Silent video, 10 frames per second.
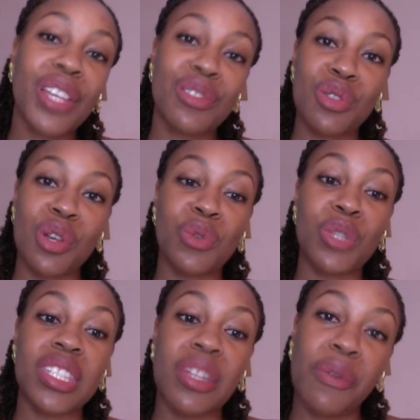It's also a
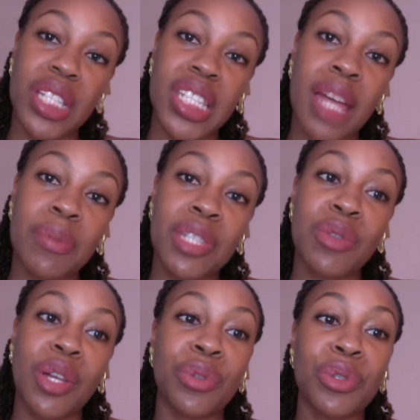good saving time
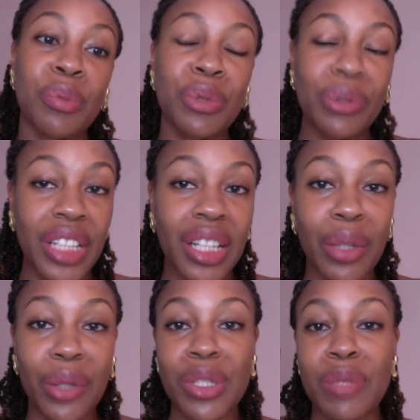since we are not moving,
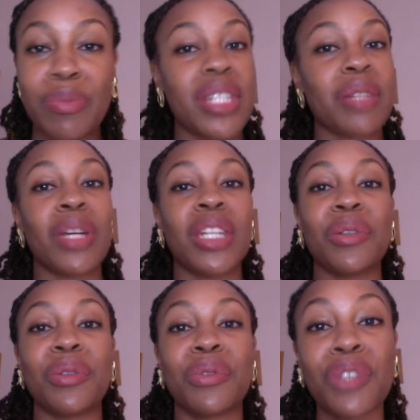we are not spending
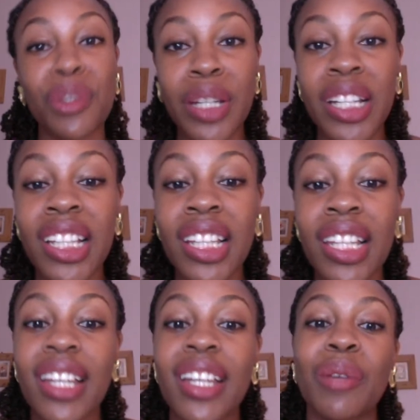money on fuel,